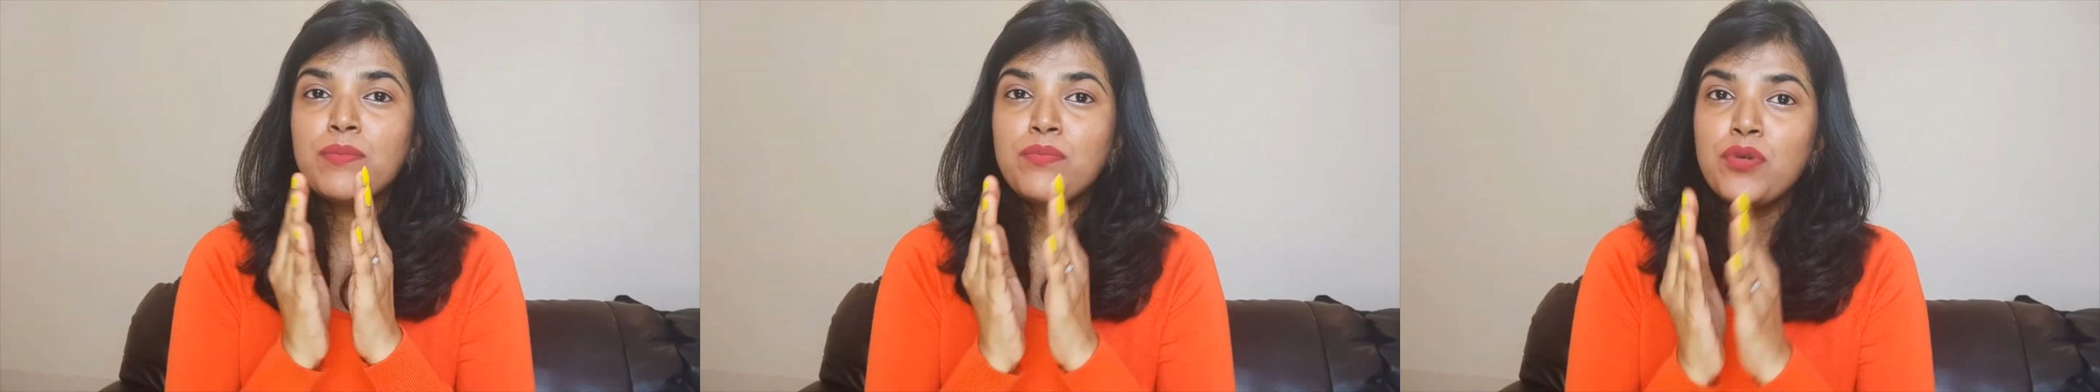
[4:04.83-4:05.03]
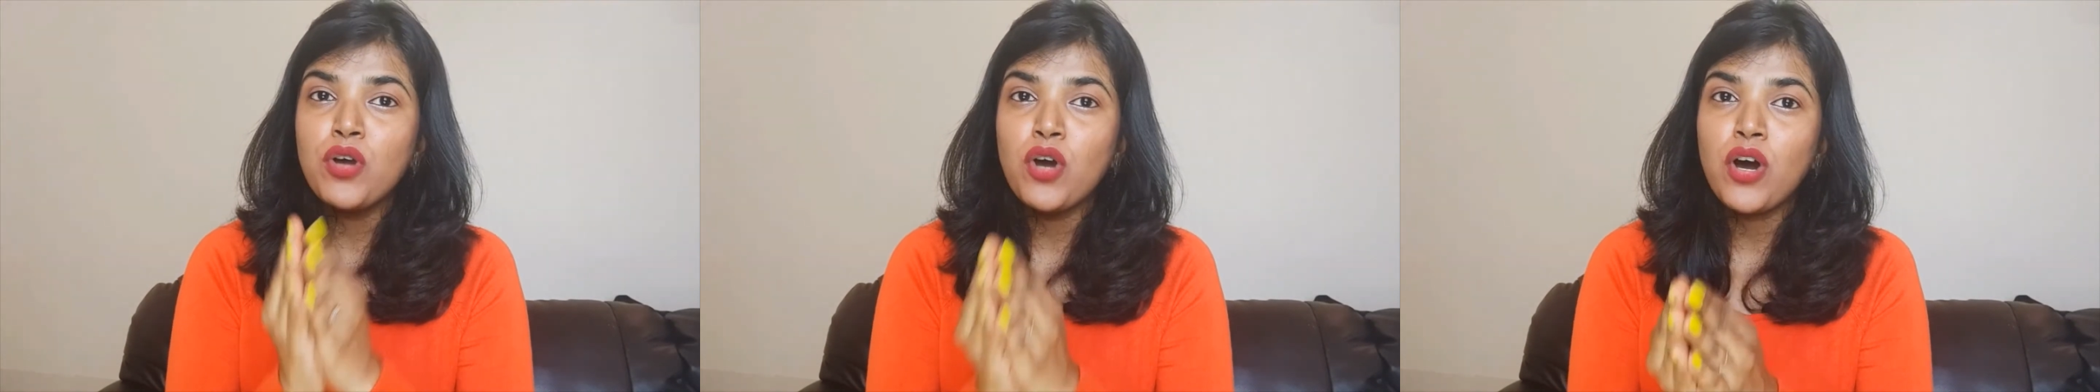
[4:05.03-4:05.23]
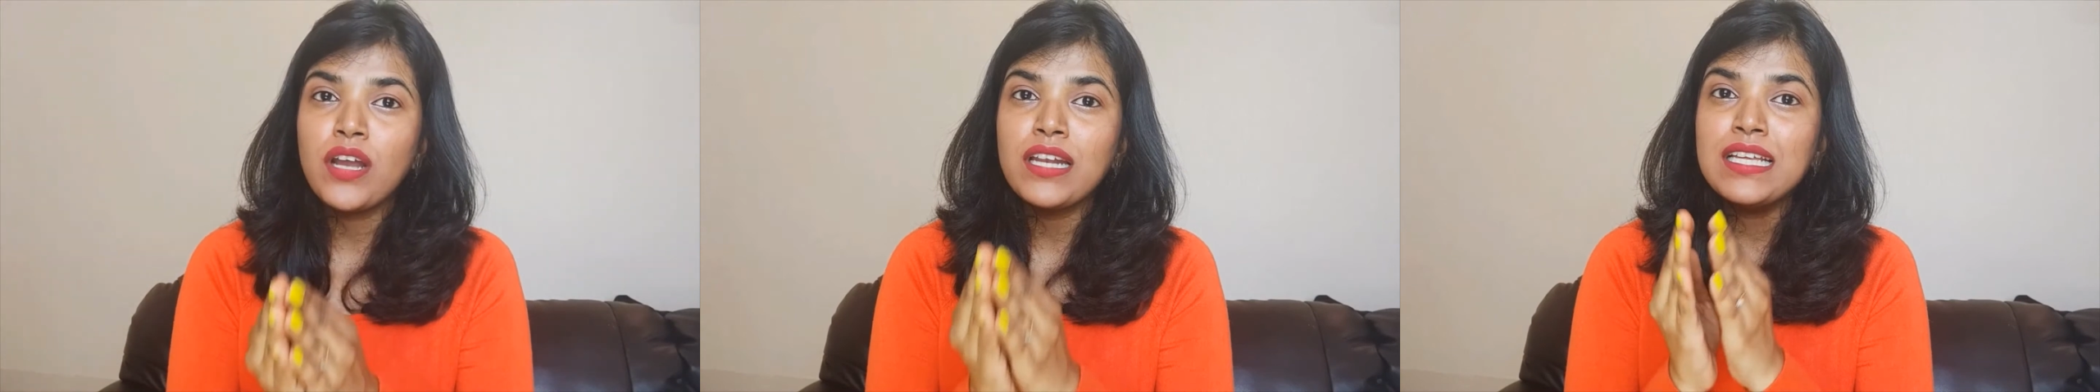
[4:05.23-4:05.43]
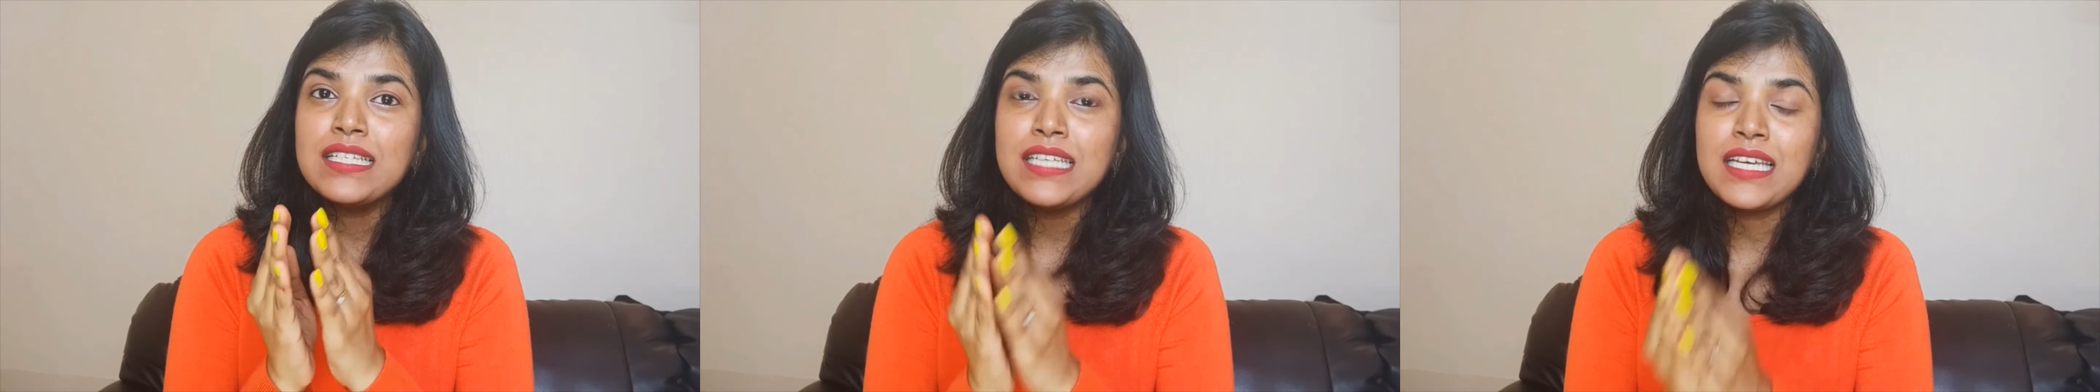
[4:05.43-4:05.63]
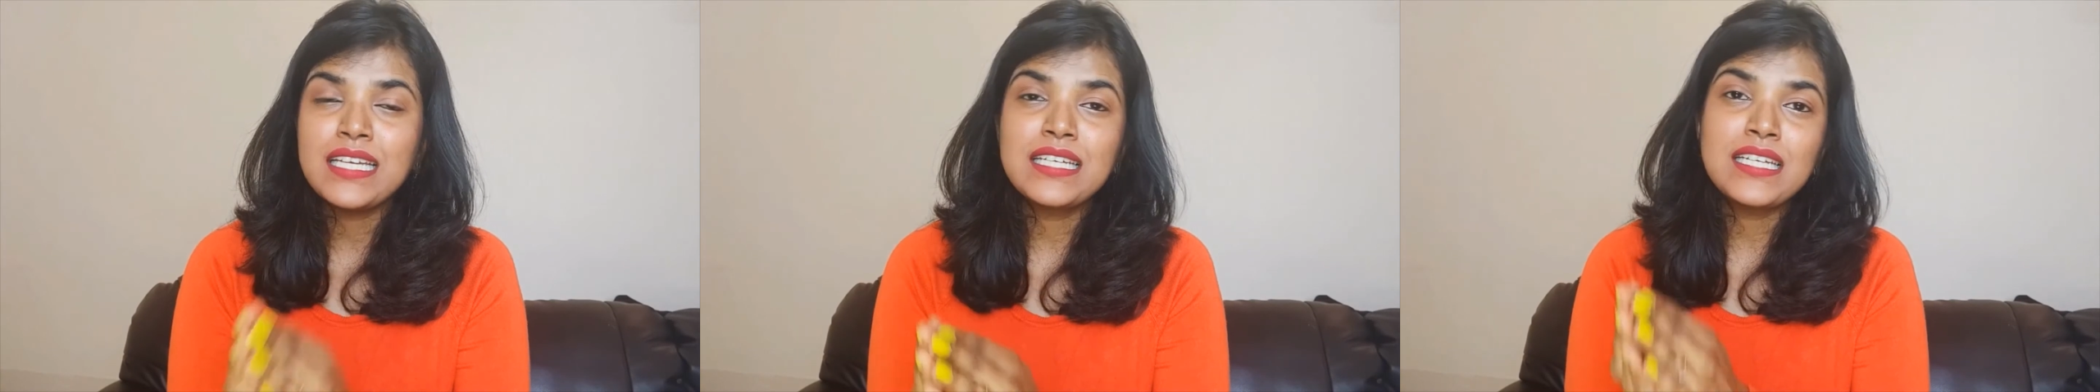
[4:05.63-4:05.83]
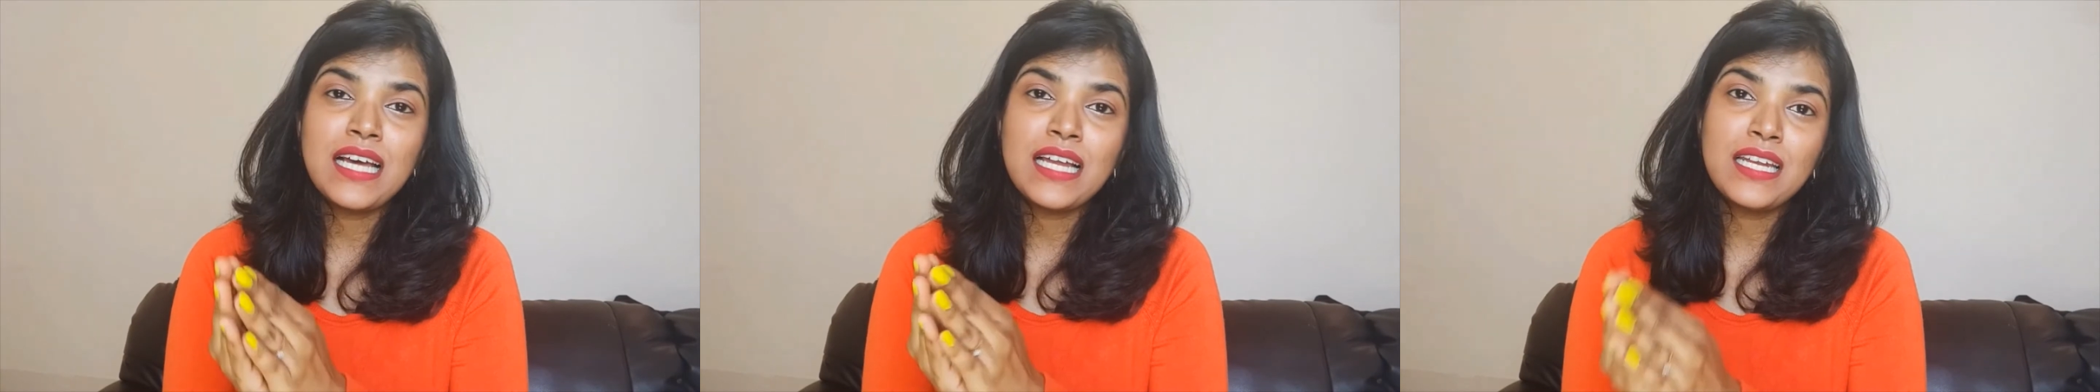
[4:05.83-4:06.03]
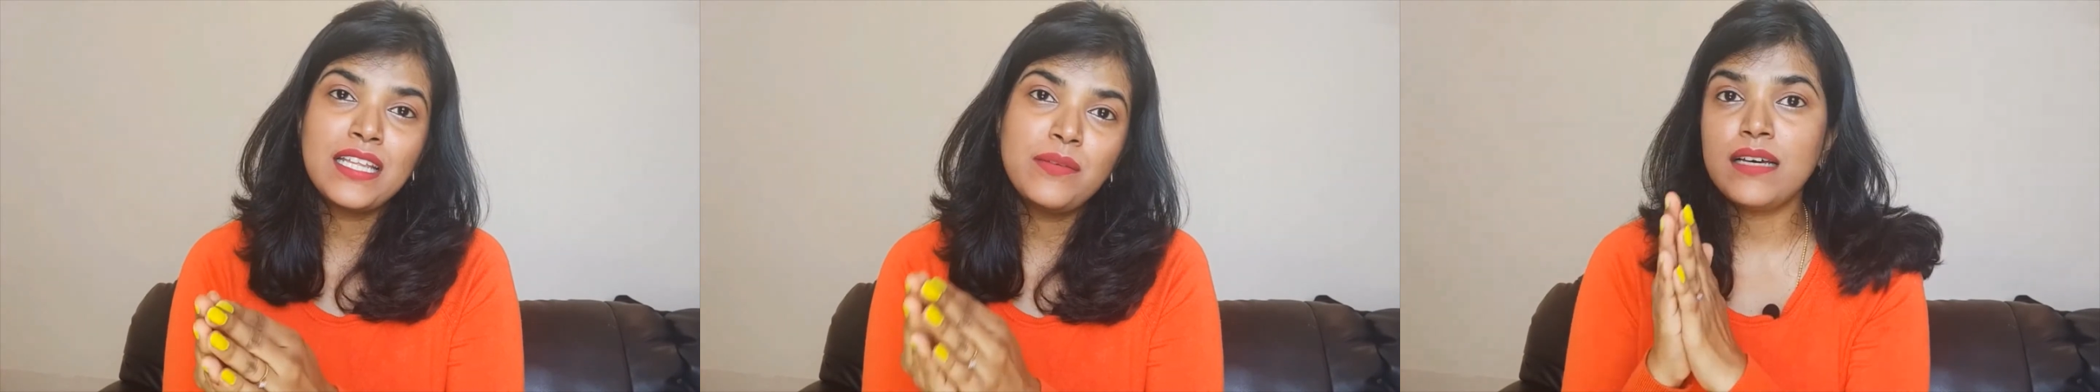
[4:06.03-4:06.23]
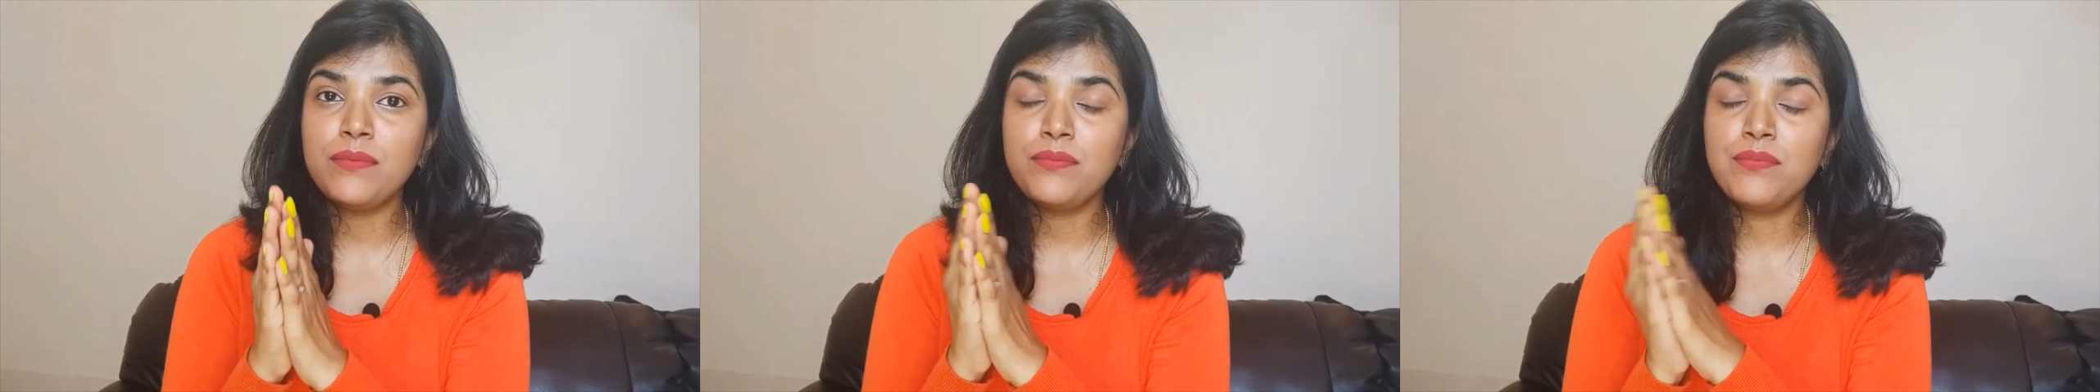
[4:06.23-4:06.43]
purely taken under
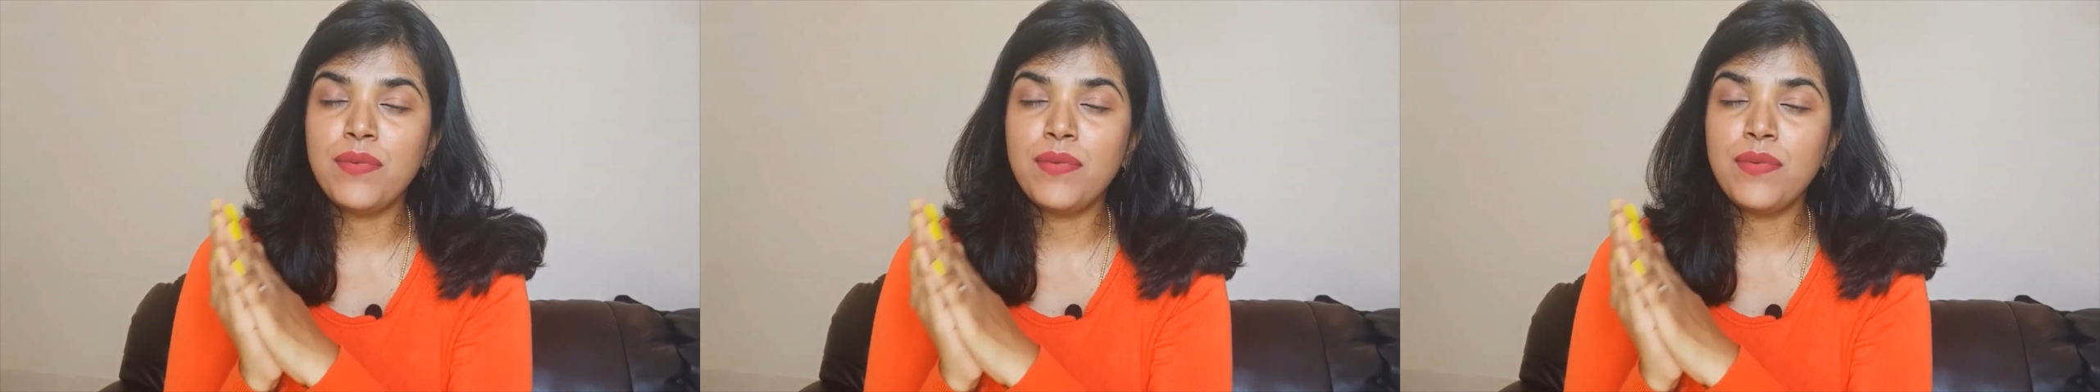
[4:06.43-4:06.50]
the